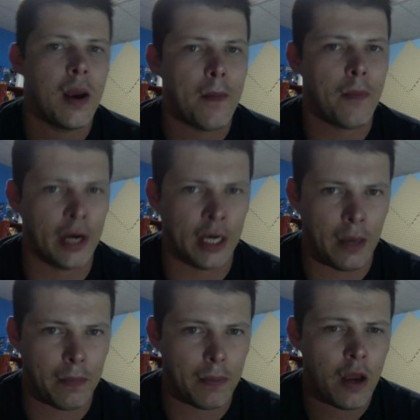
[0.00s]
bring it
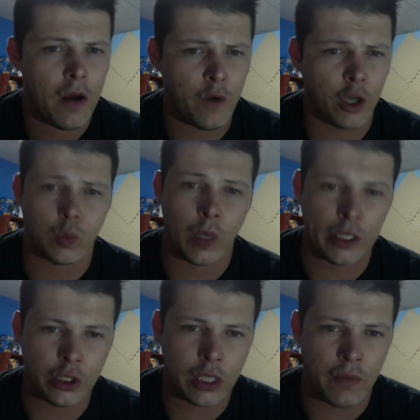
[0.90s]
up fast.
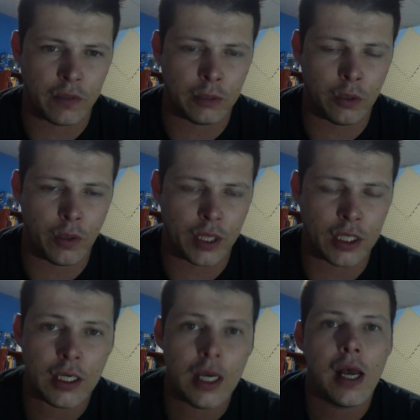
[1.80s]
Once you're comfortable with
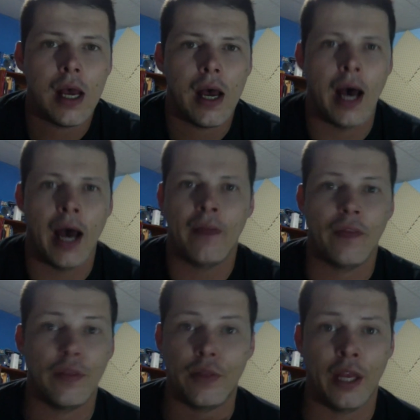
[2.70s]
it, and
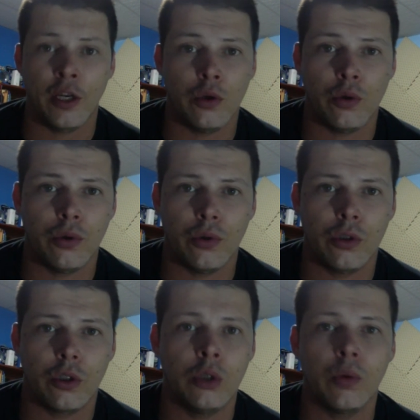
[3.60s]
then
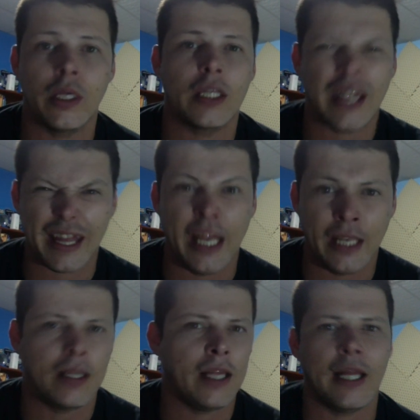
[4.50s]
you cool with it,
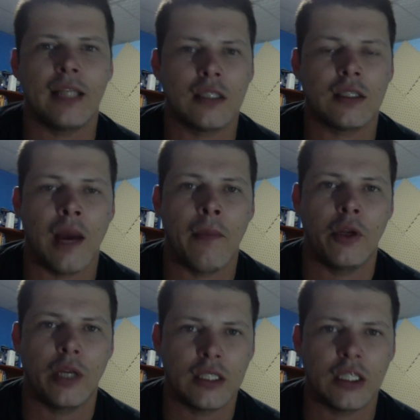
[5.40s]
then that's a time when
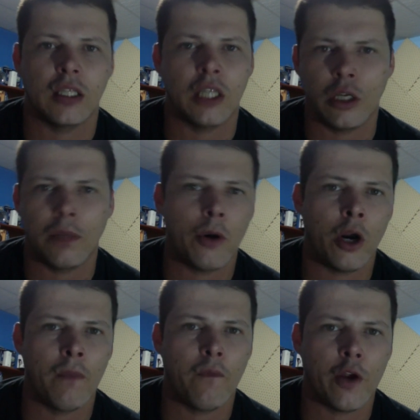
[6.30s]
you can sit. Then you can put it
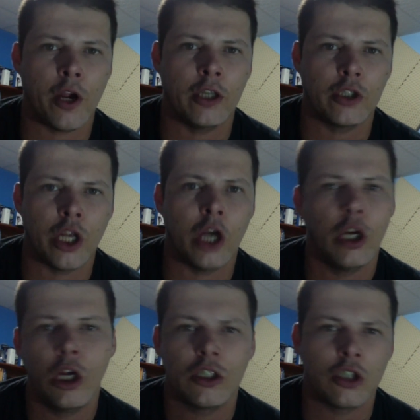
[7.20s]
on before you go into the studio.
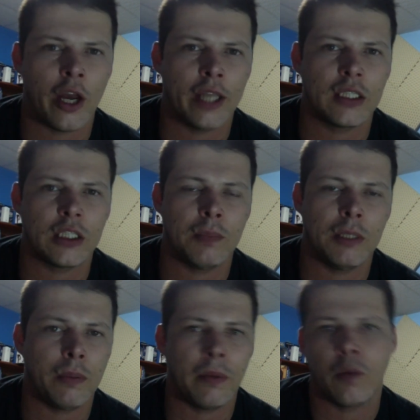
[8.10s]
Start at 60
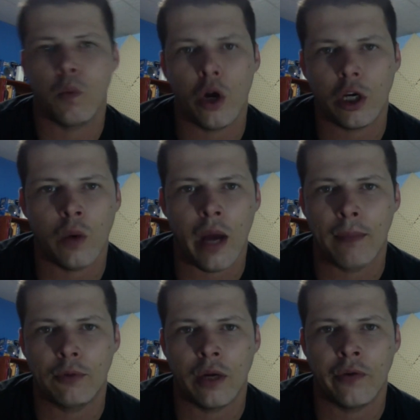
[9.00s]
beats per minute, work your way
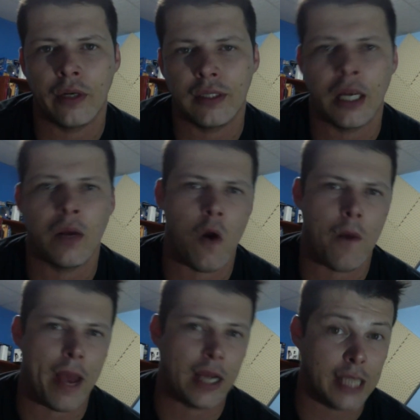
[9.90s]
up to 110,
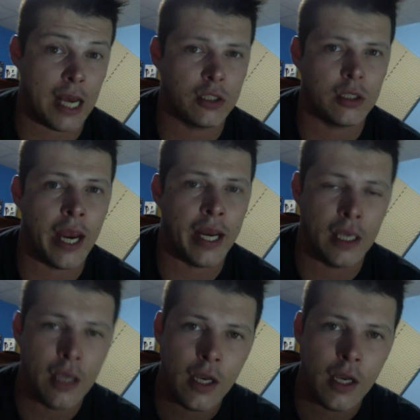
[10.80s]
work back down to 80,